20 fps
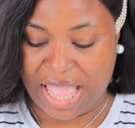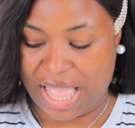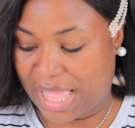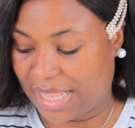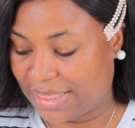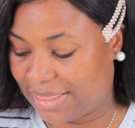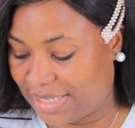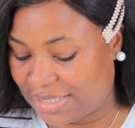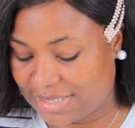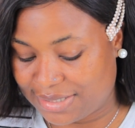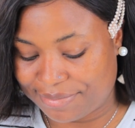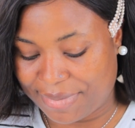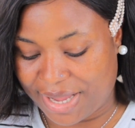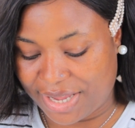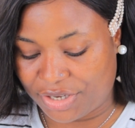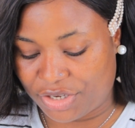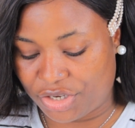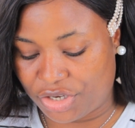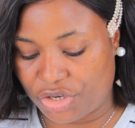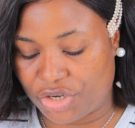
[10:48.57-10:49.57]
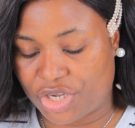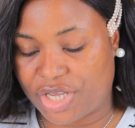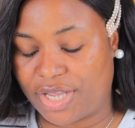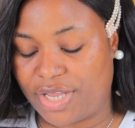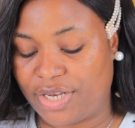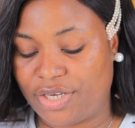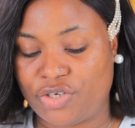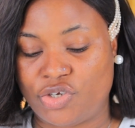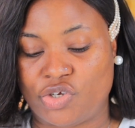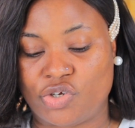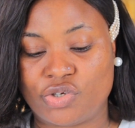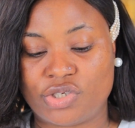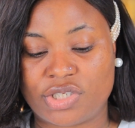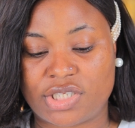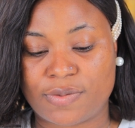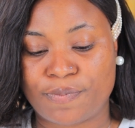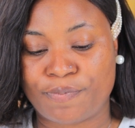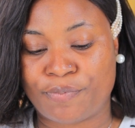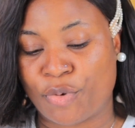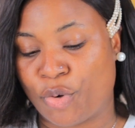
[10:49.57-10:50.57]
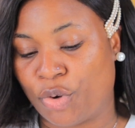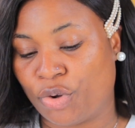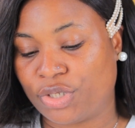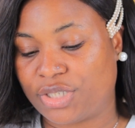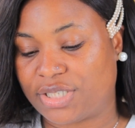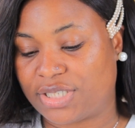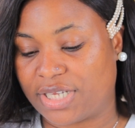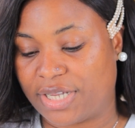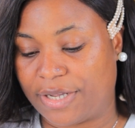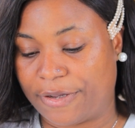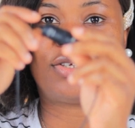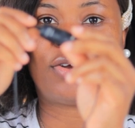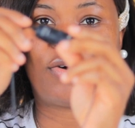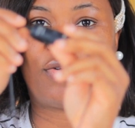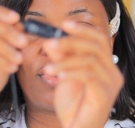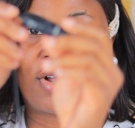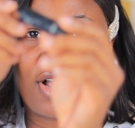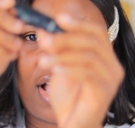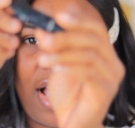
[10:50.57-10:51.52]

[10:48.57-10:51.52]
And this mic you can use both on